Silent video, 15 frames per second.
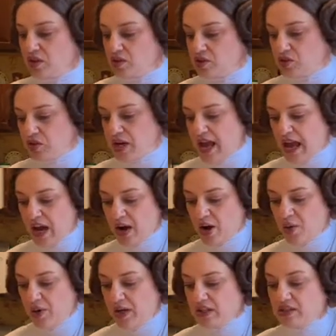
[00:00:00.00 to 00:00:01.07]
So
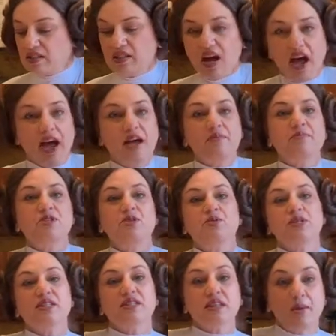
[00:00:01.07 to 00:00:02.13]
now it's time to
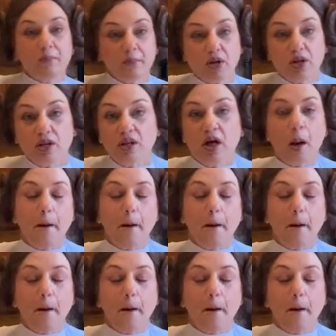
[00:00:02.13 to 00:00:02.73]
assemble